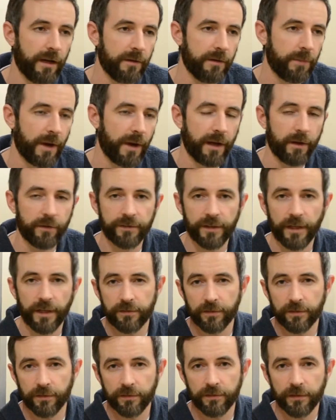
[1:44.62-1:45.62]

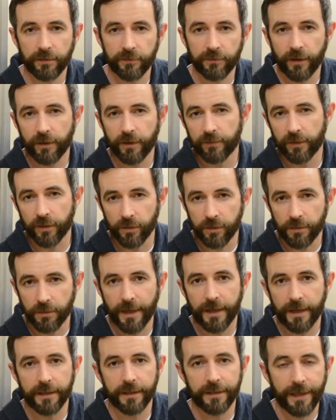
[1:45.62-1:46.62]
biosensors of
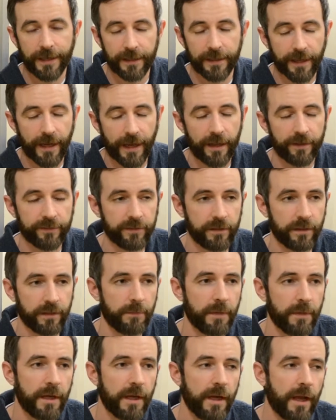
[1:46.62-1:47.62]
glutamate and
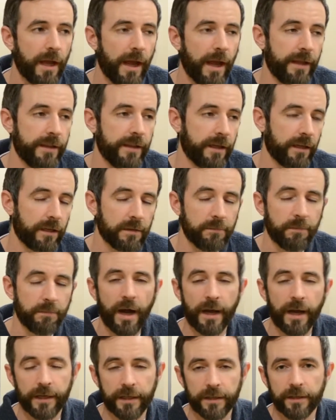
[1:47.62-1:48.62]
calcium, and then
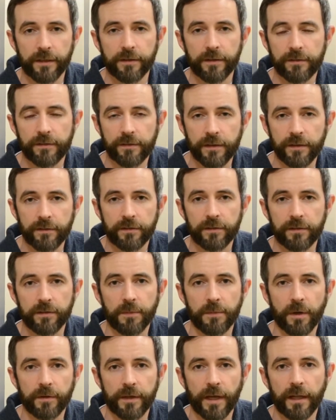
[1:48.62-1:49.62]
combining these two
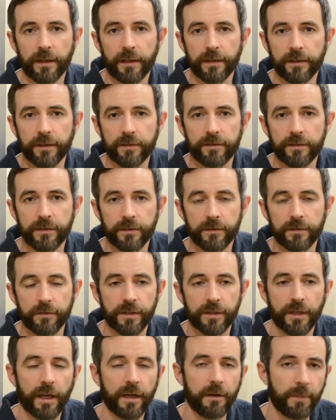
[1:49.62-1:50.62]
modalities
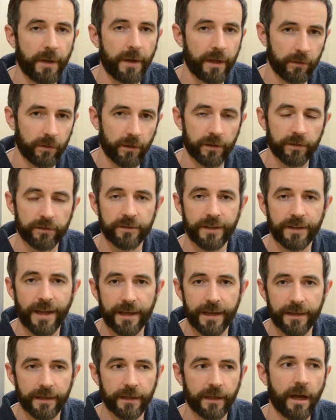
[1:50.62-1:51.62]
to get a better
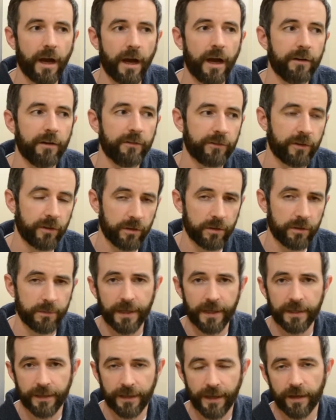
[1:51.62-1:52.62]
understanding of
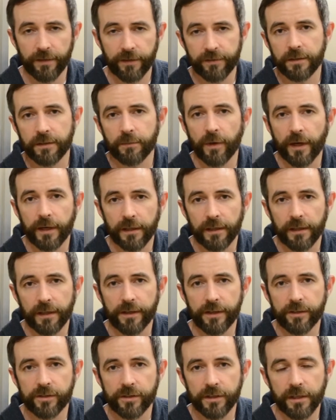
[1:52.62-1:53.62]
glutamate and calcium
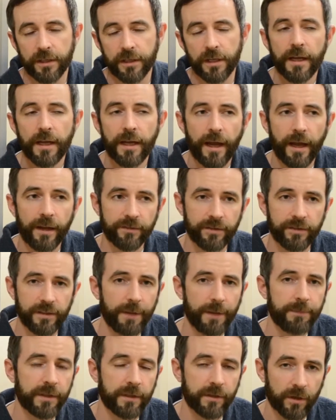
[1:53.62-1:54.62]
regulation and
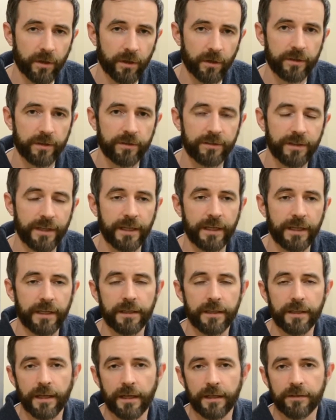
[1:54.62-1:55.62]
synaptic currents
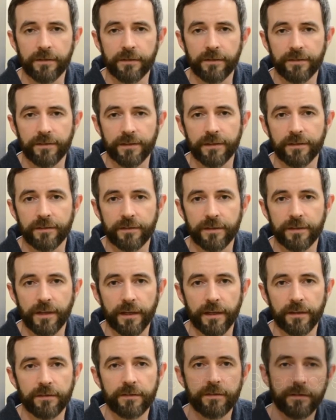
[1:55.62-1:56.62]
in disease
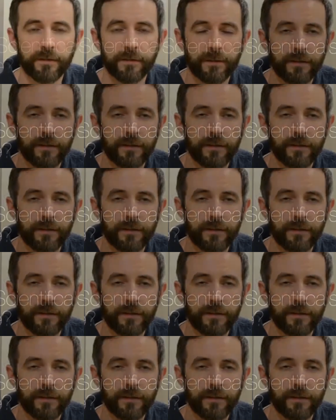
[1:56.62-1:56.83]
states.